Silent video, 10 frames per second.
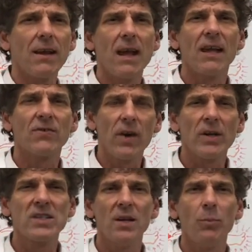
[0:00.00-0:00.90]
It's very
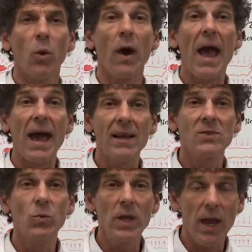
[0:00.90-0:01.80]
simple. As
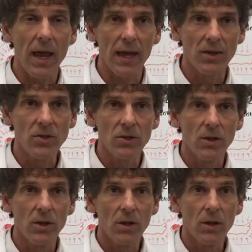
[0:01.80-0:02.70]
we age,
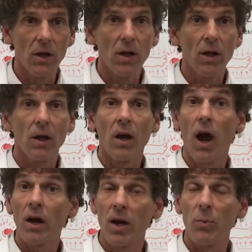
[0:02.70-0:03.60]

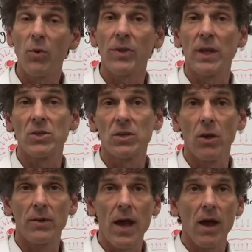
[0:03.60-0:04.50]
a couple things slow
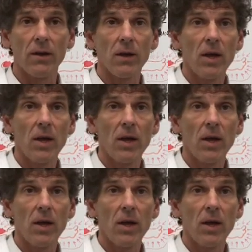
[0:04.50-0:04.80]
down.